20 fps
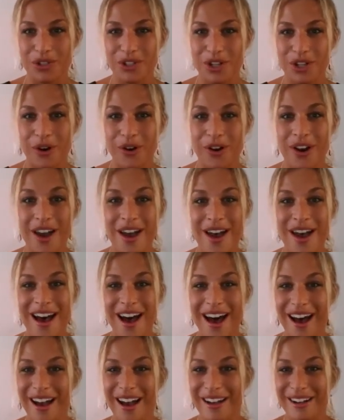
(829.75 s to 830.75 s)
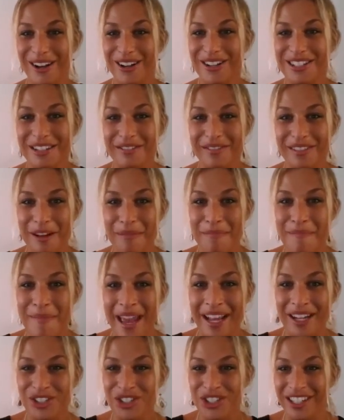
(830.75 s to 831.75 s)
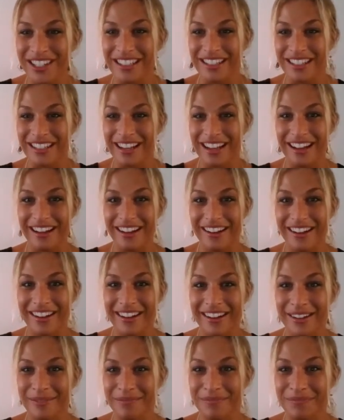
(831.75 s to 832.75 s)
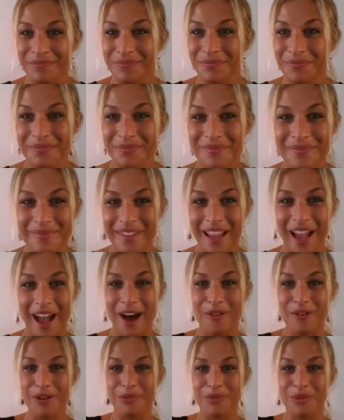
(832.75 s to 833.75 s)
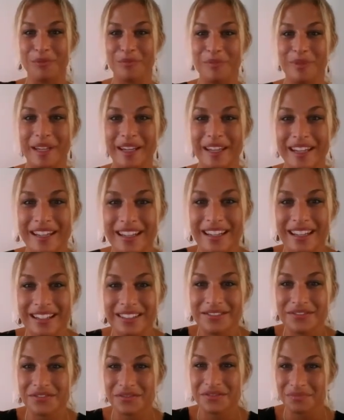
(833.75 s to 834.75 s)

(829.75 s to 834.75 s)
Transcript: So I can't even imagine how it would be